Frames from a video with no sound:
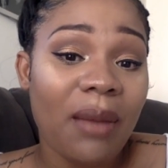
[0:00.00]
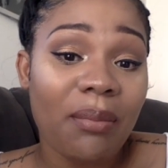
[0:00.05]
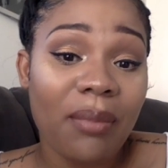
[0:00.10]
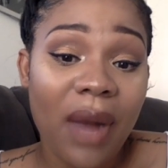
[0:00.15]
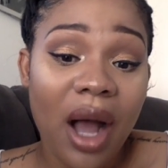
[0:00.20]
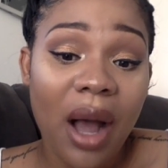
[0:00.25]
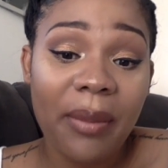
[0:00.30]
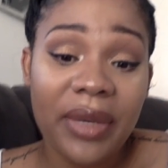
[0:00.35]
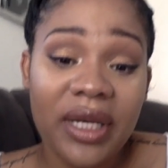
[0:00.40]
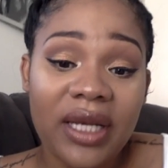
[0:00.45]

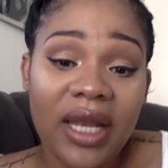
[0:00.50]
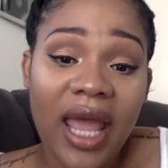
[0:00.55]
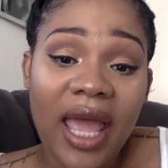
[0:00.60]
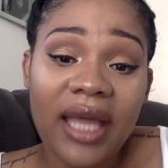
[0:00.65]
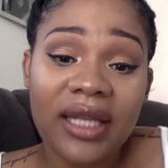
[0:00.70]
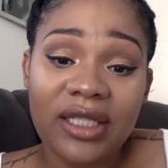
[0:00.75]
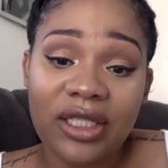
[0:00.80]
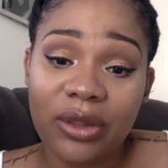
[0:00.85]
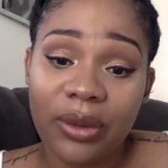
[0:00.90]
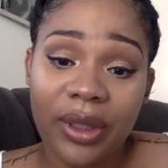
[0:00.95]
mom and
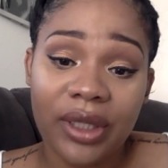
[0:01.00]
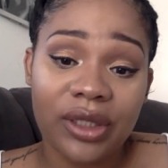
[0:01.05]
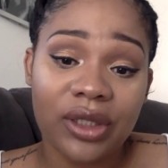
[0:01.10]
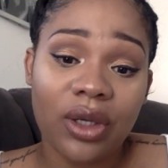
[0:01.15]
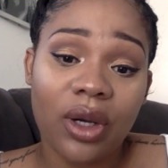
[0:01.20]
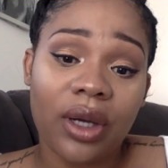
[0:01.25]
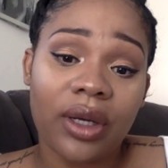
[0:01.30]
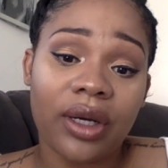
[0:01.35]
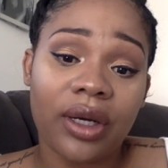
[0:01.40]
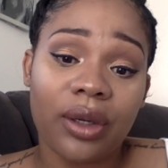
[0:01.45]
dad to our
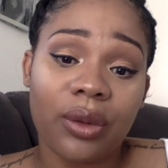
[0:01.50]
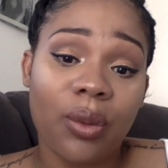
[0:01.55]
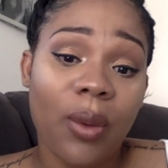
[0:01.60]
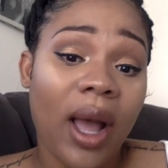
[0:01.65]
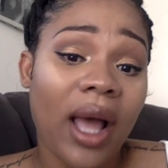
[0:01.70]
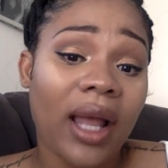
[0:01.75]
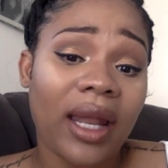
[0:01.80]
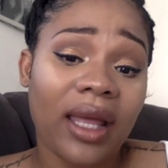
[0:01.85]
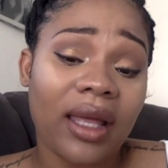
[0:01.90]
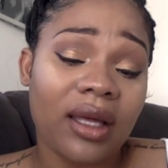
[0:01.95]
daughter
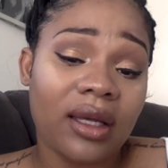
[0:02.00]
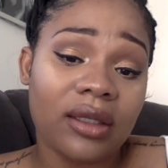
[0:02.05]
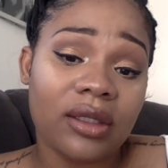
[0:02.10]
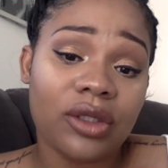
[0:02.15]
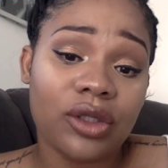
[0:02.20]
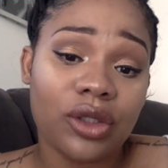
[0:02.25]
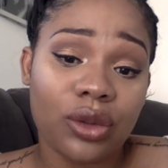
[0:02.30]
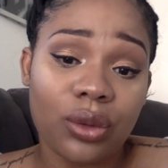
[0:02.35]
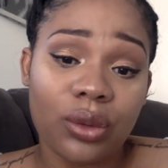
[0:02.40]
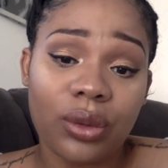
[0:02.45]
while I
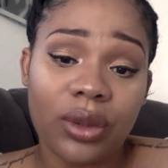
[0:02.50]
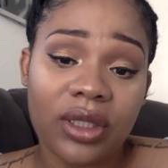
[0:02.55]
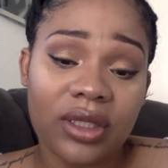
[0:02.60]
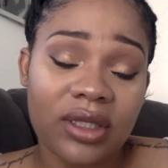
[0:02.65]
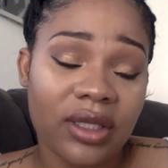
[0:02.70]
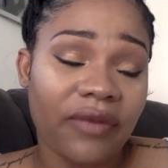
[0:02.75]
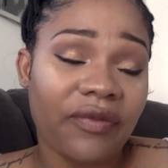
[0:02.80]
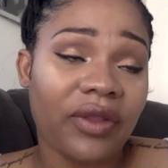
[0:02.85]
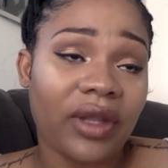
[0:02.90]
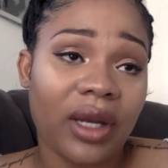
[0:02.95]
couldn't do the
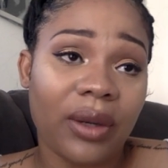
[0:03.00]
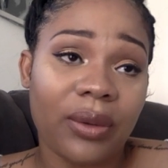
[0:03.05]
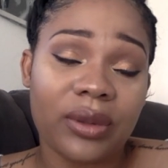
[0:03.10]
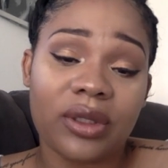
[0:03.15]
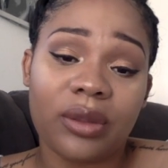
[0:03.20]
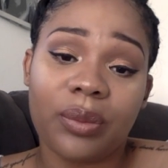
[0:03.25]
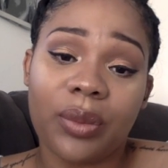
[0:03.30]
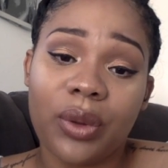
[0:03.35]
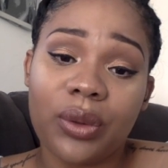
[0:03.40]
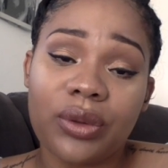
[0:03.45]
stuff that I was
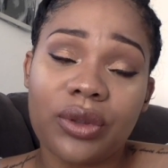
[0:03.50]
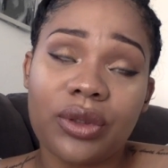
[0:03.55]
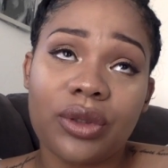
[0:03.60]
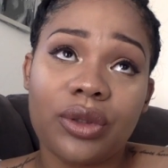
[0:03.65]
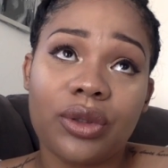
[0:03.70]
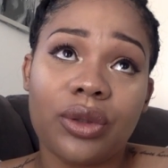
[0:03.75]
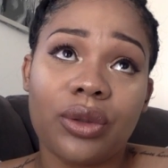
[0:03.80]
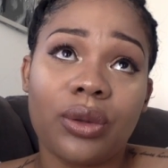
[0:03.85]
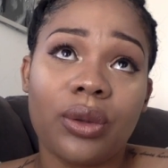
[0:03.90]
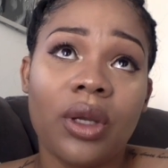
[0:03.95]
supposed to
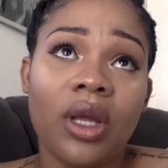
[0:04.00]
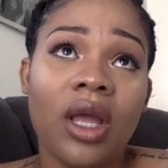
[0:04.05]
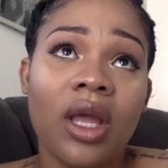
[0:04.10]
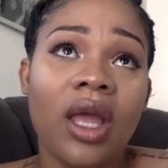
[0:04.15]
do.